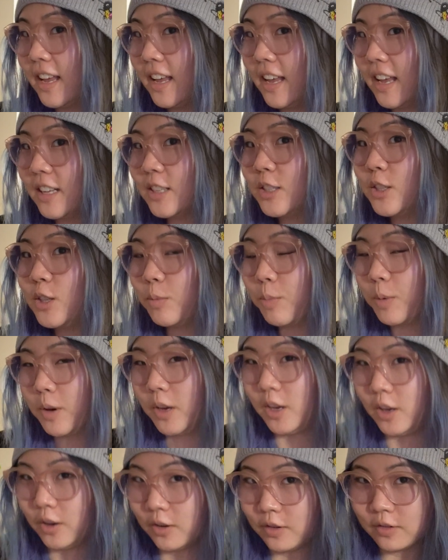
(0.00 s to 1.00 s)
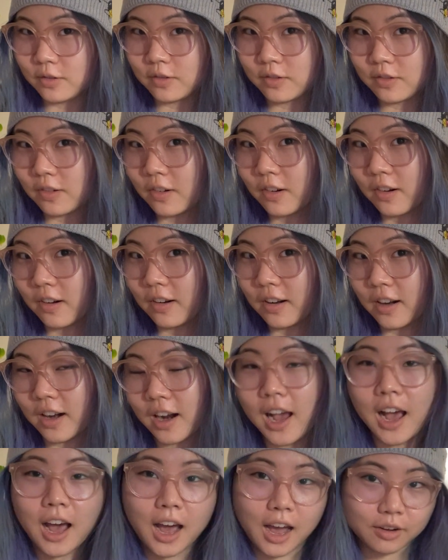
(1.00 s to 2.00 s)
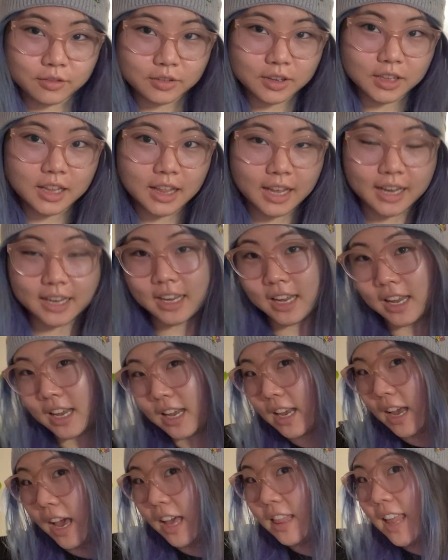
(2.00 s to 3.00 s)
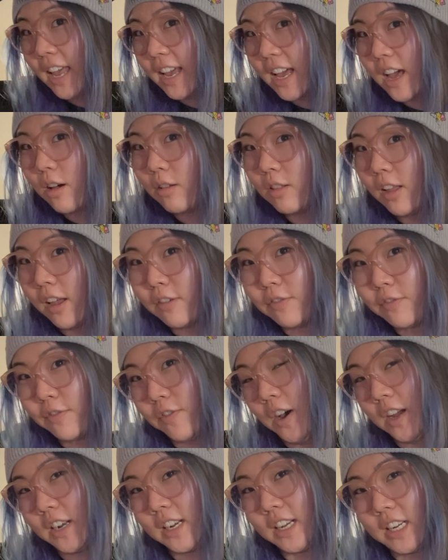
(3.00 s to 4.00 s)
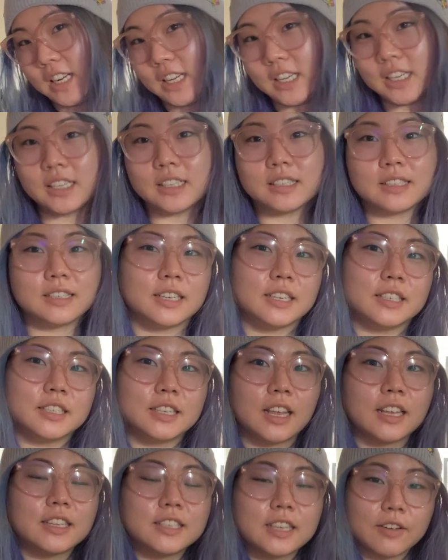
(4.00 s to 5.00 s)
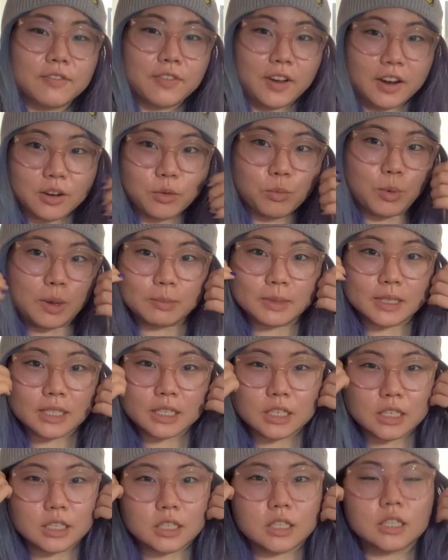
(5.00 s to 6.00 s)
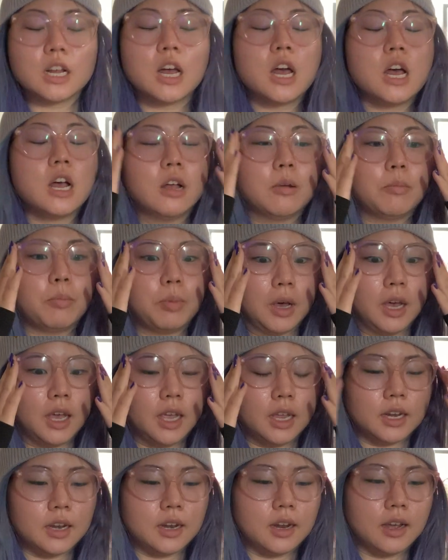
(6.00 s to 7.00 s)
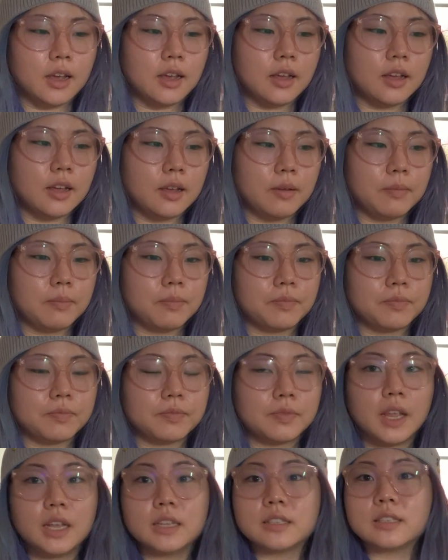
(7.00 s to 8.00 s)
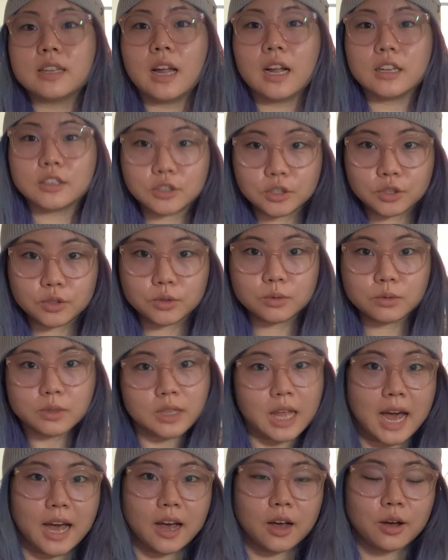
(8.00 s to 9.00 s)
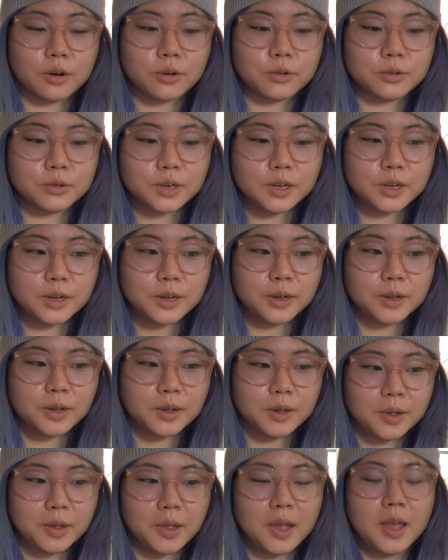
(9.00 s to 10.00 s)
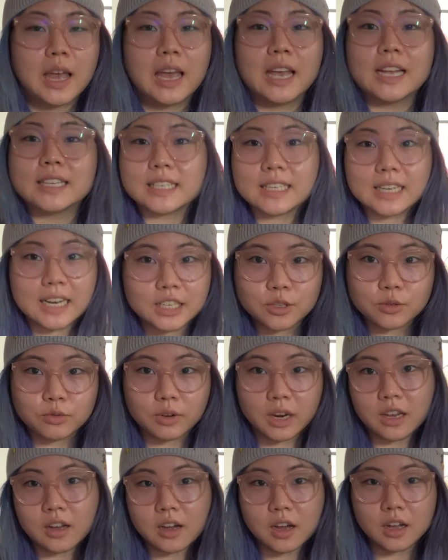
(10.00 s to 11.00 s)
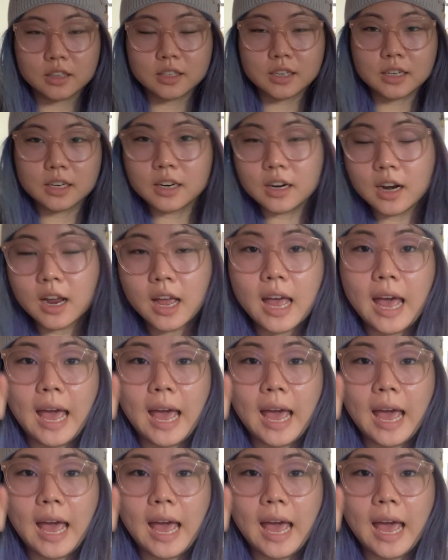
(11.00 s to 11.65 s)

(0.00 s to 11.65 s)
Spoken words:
It's super cute. I really like it. I like how like fun it is. It's like very whimsical, but it's not too loud. It's a nice gray color.